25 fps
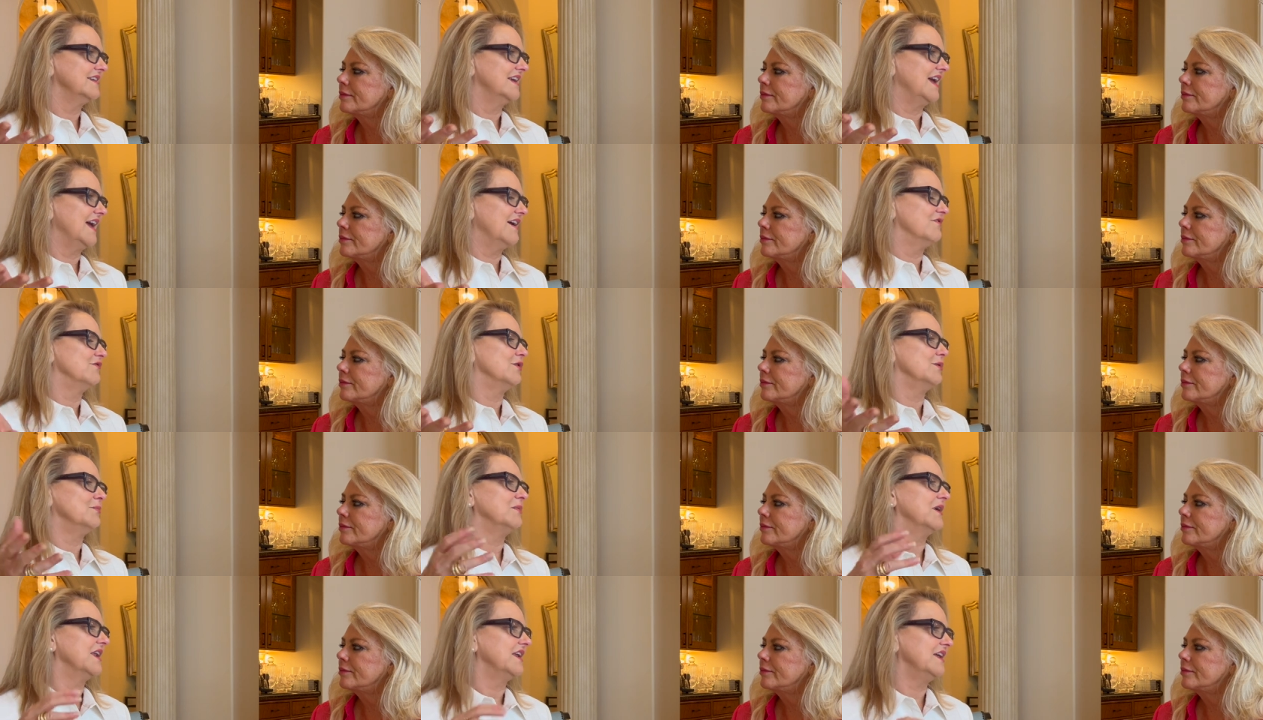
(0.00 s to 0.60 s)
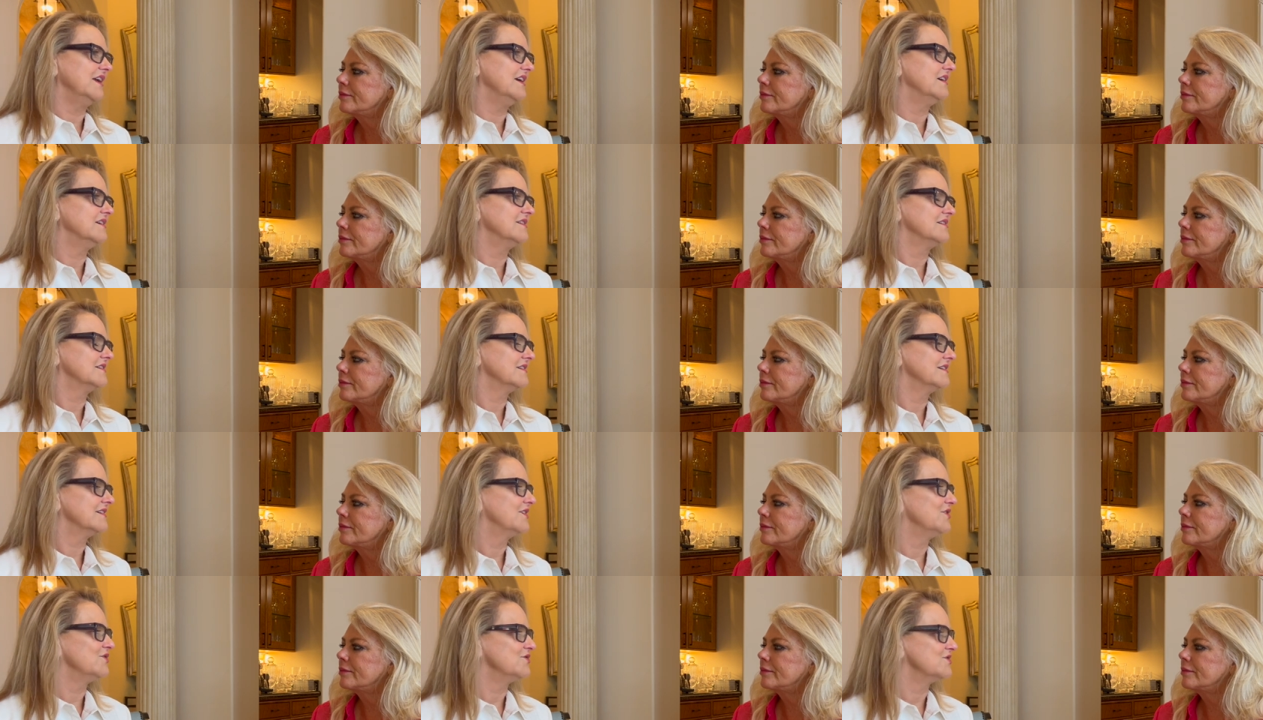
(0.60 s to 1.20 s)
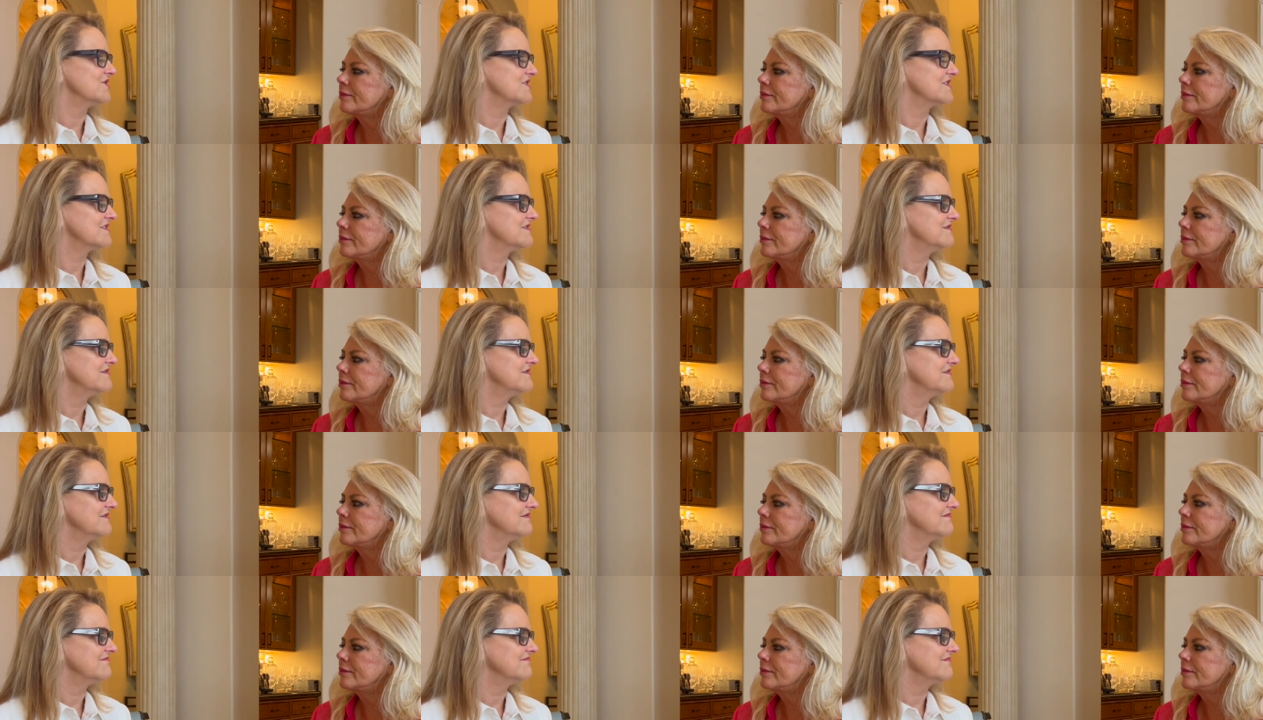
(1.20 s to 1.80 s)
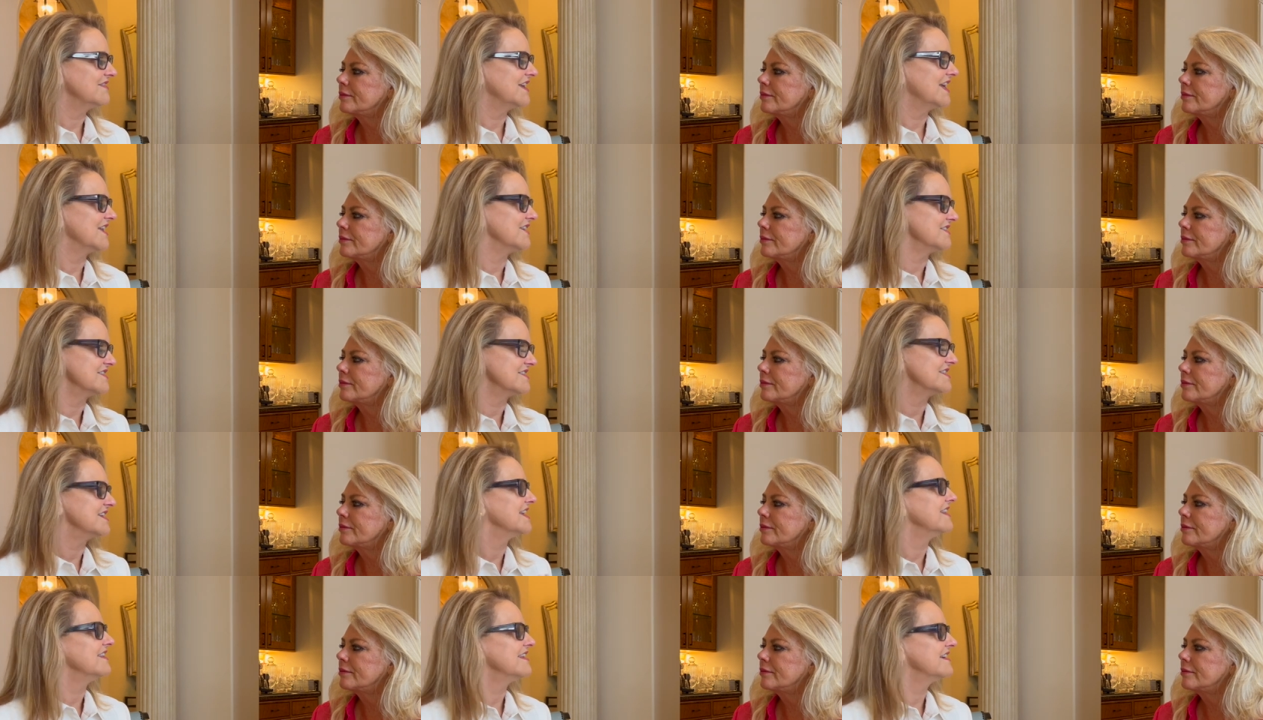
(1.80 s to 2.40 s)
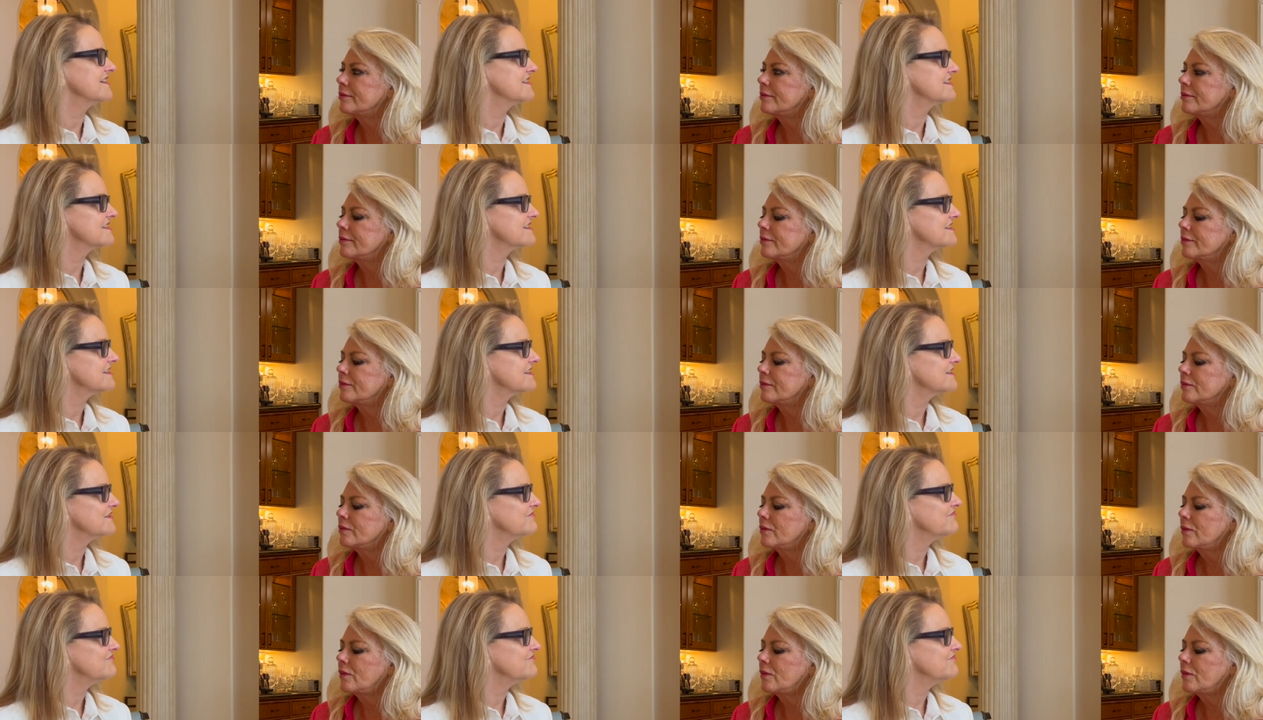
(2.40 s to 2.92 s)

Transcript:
Speaker 1: everybody who's going to see this?